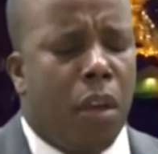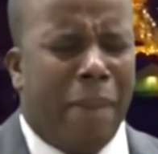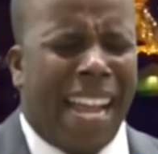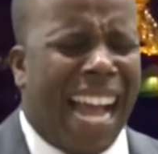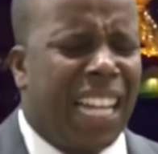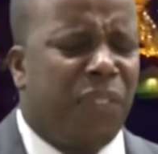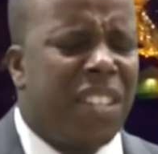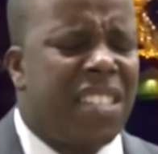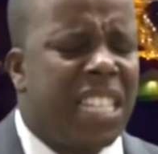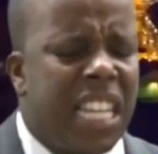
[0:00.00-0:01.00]
my God,
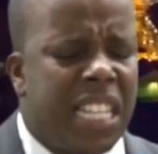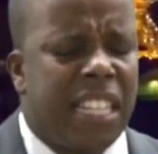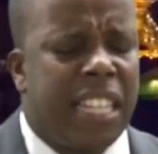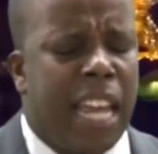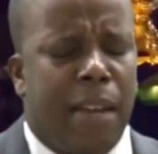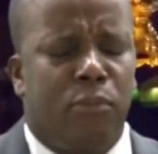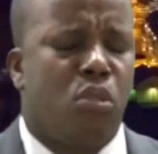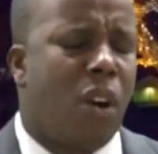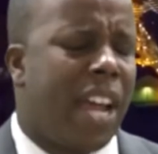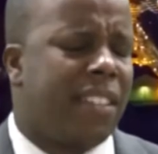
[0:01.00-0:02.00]
visit them
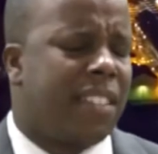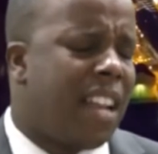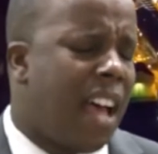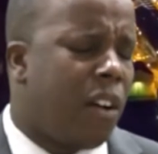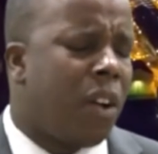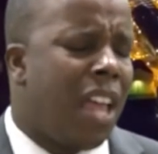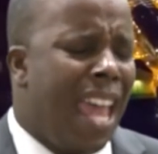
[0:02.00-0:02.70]
right now.